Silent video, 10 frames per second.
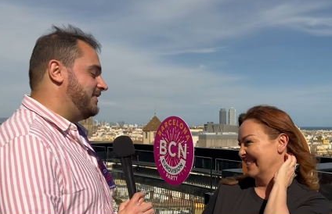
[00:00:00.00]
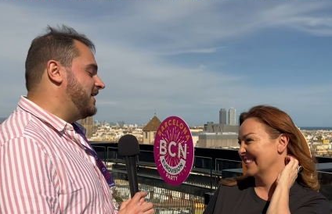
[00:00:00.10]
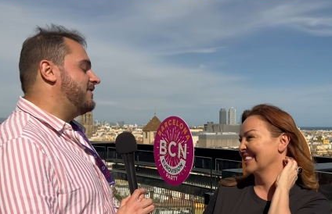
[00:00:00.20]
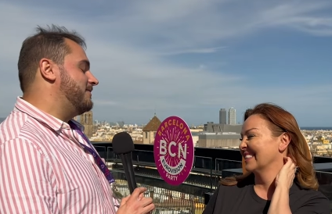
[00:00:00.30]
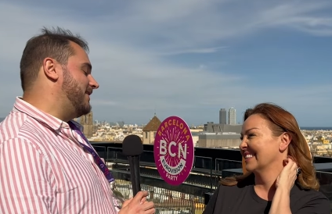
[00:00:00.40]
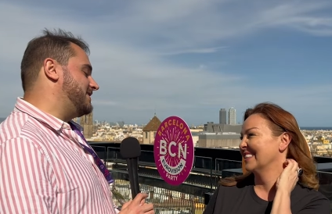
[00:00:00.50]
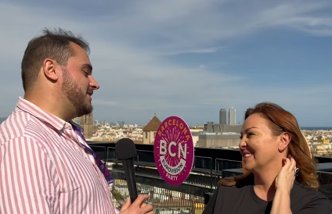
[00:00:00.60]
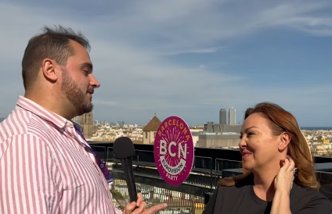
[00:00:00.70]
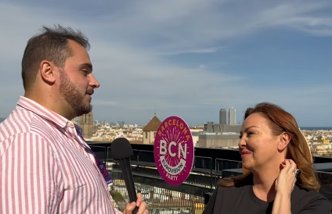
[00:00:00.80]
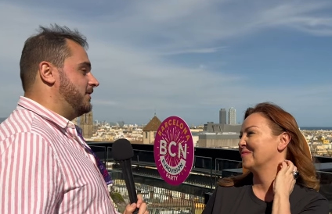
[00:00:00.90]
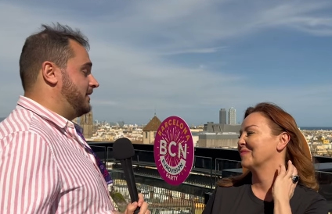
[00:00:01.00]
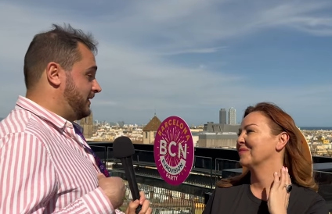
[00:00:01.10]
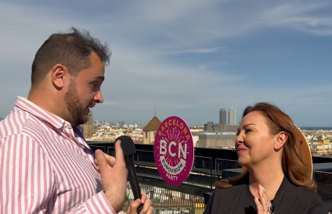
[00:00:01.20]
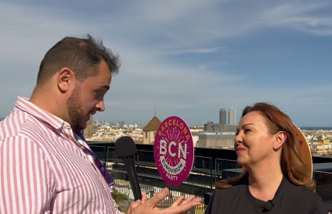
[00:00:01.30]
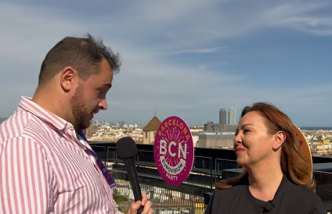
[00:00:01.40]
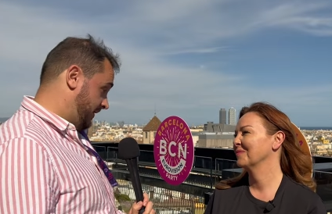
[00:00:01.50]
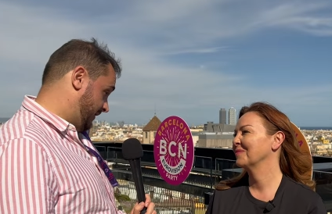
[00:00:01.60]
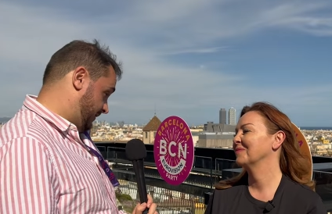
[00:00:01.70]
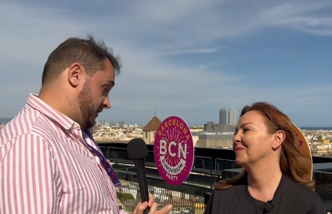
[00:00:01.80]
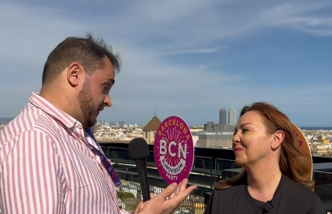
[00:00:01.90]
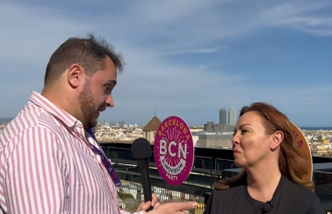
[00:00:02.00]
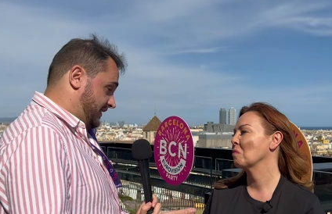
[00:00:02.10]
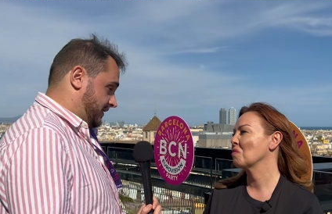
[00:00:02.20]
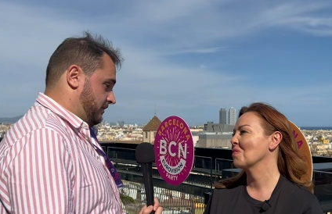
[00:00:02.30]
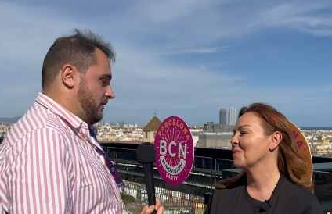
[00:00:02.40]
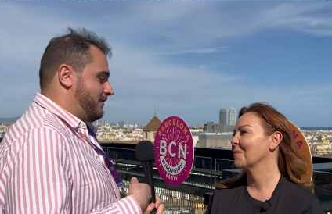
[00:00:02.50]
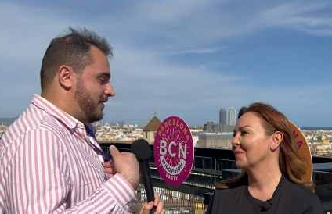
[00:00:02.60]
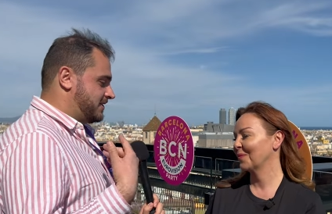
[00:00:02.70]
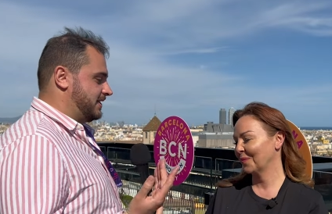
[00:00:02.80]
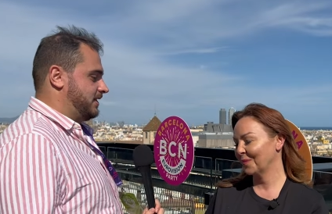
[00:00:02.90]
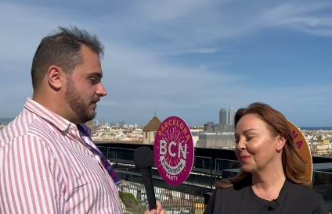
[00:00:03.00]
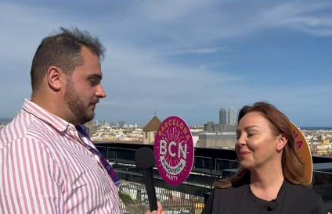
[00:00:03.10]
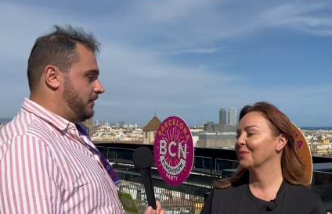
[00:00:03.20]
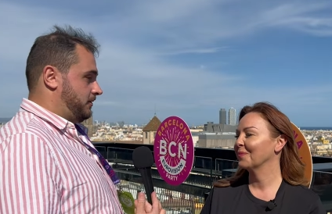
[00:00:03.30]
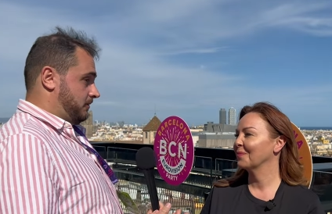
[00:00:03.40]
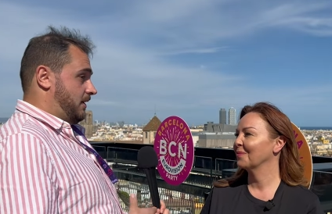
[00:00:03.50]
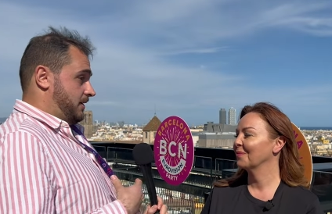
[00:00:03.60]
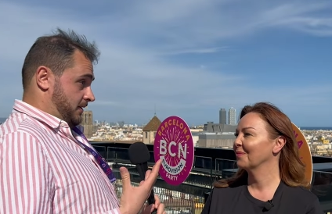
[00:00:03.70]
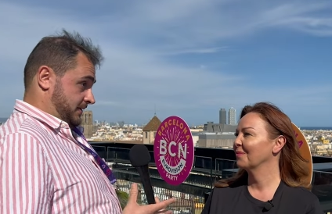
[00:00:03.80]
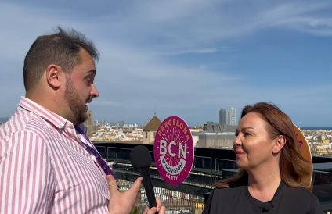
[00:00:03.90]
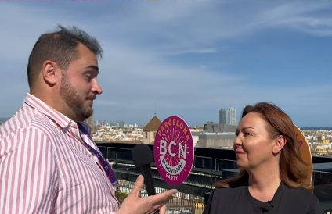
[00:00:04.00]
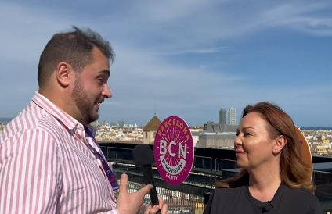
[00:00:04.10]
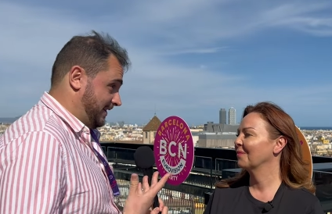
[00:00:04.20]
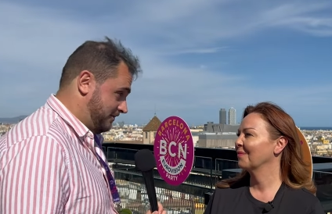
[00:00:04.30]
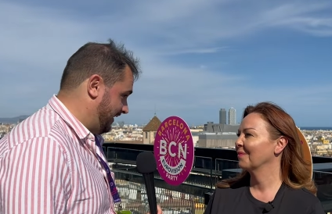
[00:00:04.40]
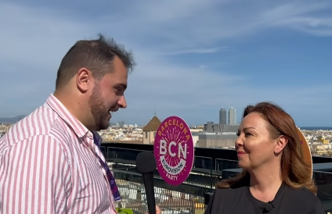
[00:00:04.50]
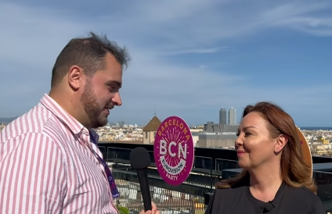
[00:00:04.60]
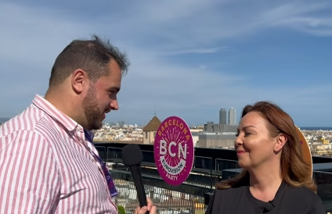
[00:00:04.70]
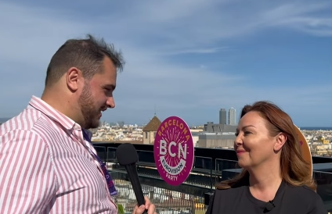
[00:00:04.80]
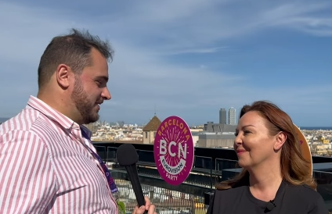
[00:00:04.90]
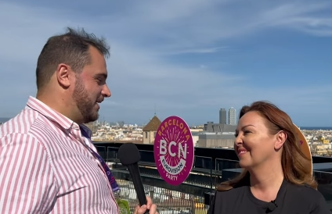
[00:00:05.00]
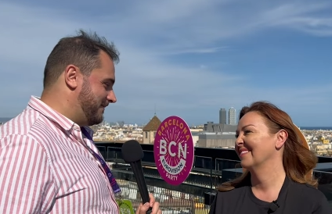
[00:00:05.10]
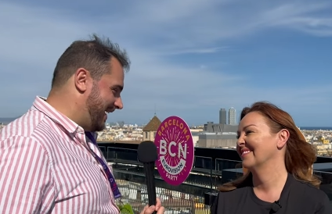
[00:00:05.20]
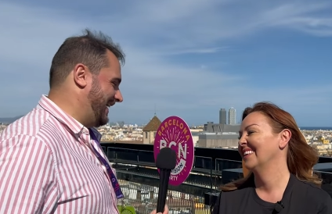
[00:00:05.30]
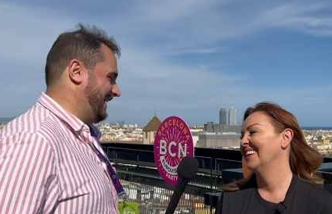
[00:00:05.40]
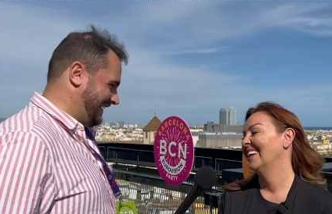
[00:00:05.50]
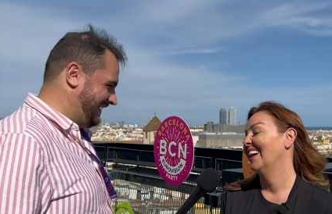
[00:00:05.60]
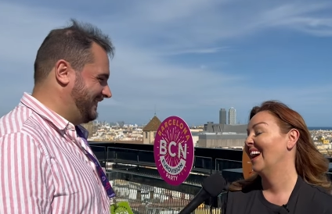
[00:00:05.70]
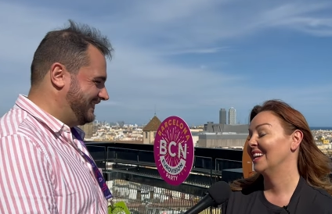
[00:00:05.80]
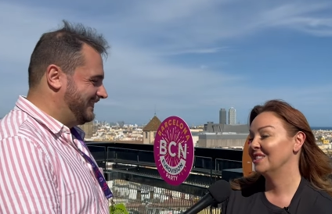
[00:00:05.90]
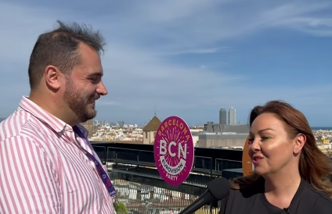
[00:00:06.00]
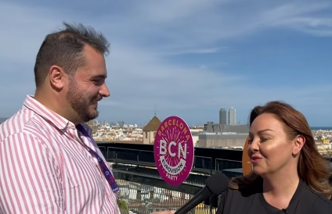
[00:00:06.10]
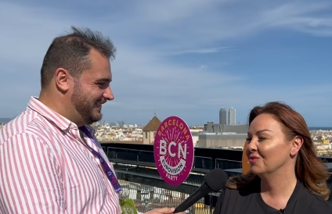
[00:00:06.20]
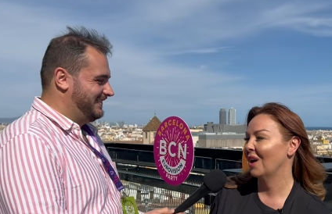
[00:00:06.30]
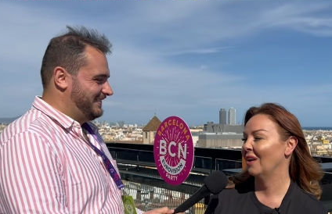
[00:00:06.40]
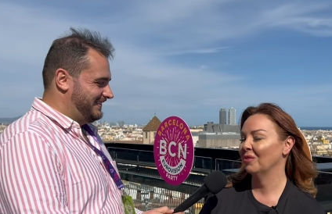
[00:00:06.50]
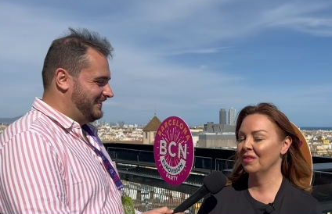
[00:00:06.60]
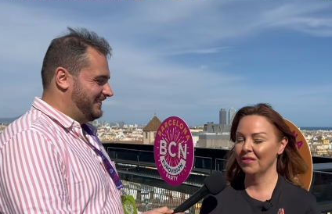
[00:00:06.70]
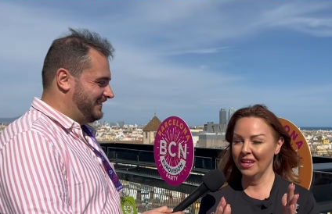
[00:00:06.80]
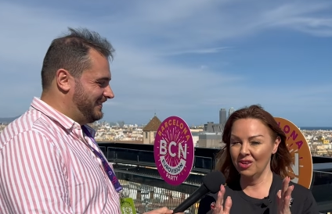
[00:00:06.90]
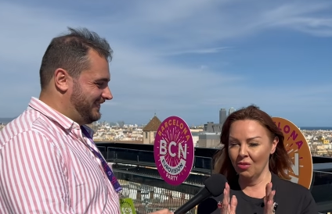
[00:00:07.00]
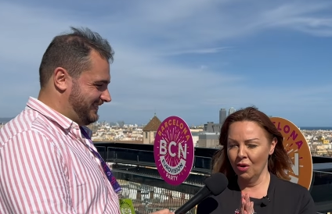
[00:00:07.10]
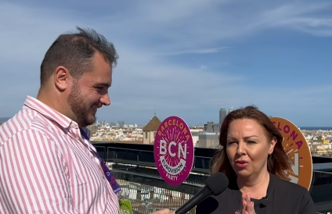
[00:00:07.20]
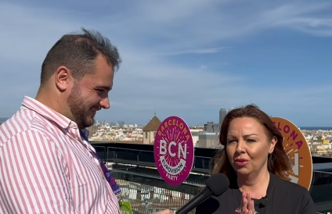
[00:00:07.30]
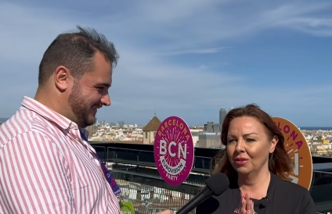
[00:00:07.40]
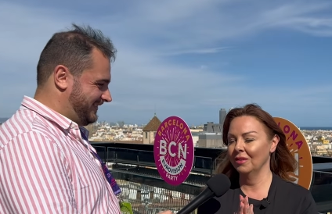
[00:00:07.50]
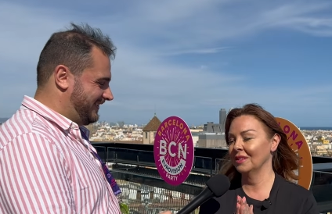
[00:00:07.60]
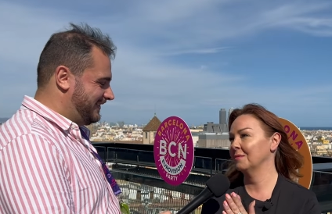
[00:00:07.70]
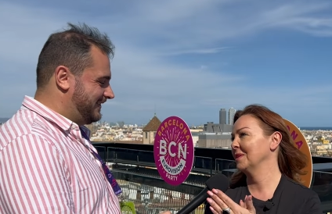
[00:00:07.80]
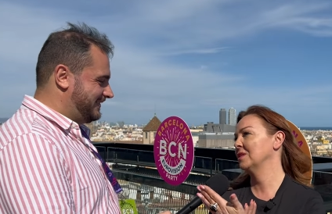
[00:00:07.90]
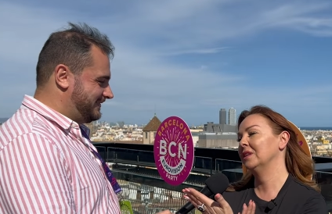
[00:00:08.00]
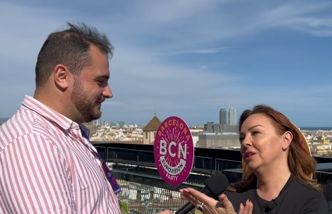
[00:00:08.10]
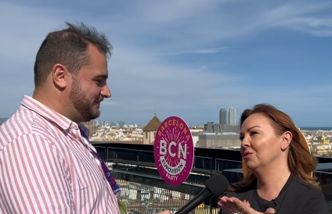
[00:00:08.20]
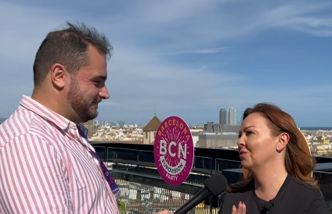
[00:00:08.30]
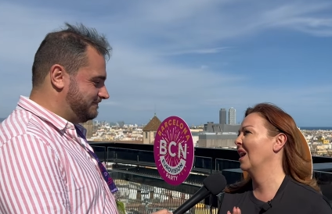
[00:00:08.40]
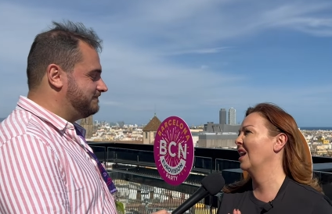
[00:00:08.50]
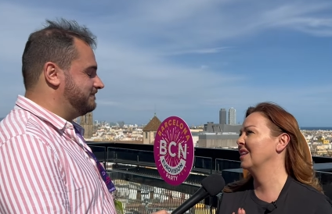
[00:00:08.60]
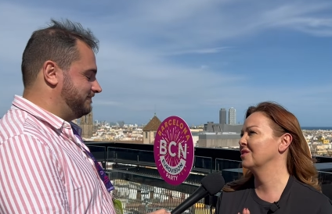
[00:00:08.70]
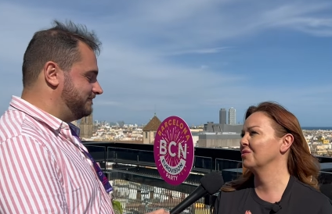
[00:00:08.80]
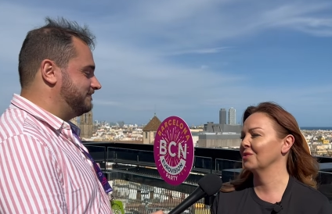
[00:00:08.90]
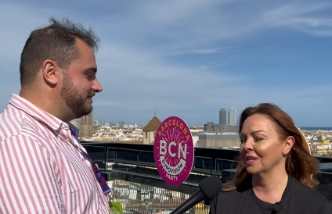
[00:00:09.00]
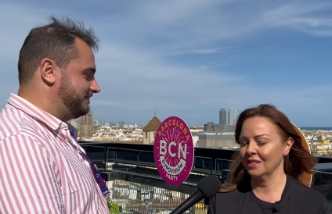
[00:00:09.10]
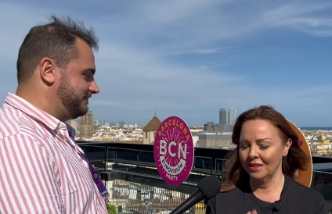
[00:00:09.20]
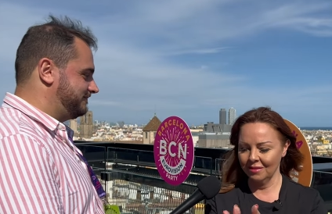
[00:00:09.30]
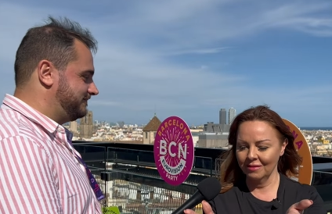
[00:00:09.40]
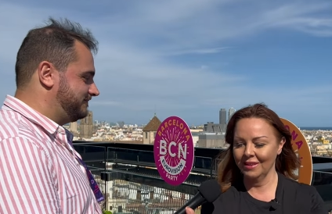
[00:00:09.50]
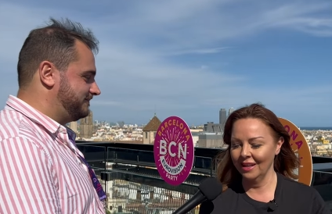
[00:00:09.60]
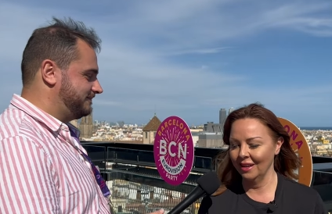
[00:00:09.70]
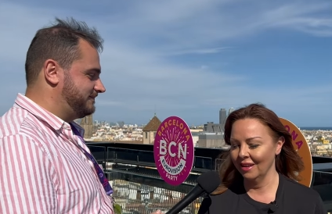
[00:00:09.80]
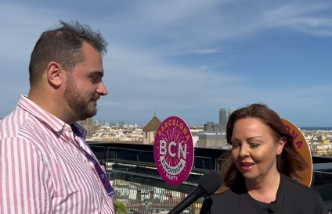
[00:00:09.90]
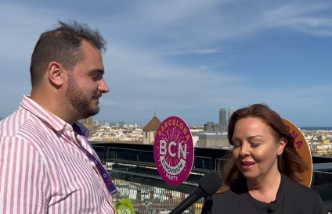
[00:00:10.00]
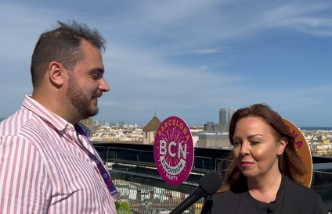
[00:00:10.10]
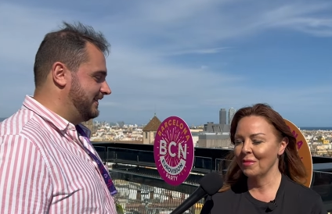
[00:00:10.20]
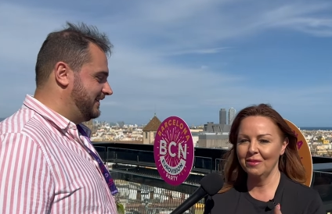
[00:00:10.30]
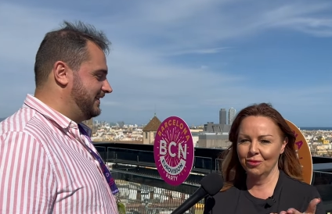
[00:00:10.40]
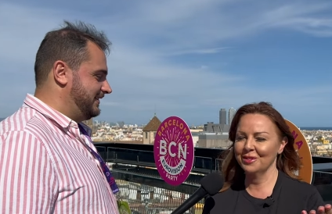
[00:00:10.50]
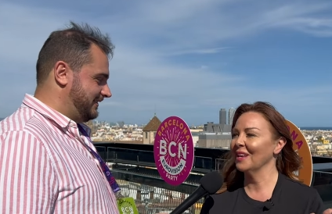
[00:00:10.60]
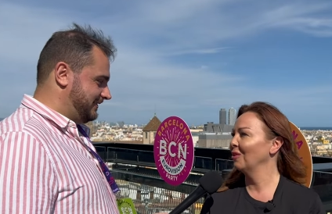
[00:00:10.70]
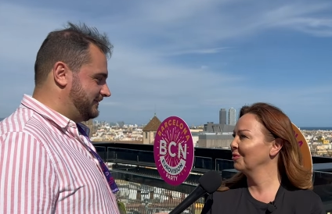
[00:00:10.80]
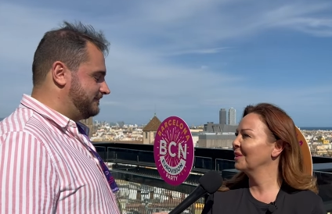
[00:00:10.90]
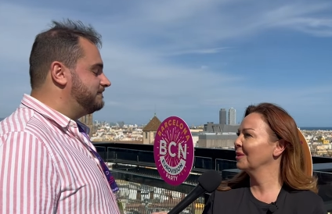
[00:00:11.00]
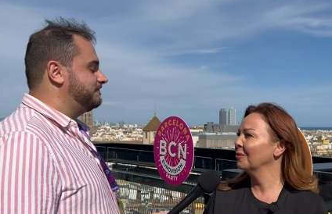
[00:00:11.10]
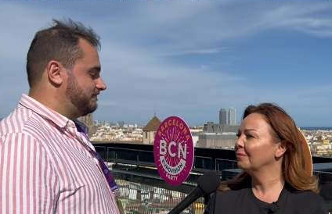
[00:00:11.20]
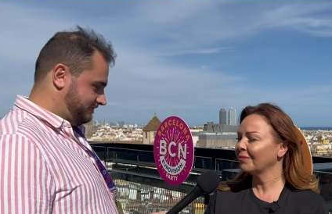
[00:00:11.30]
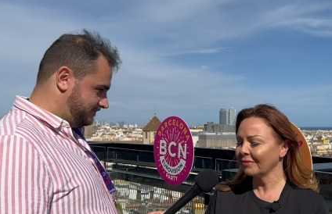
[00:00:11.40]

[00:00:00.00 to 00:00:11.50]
Speaker 1: do you have a message for all your fans at Wiwibloggs and the people who are desperately wanting Andorra to come back?
Speaker 2: I do. I want to thank you all, especially you guys who's actually getting my voice out there.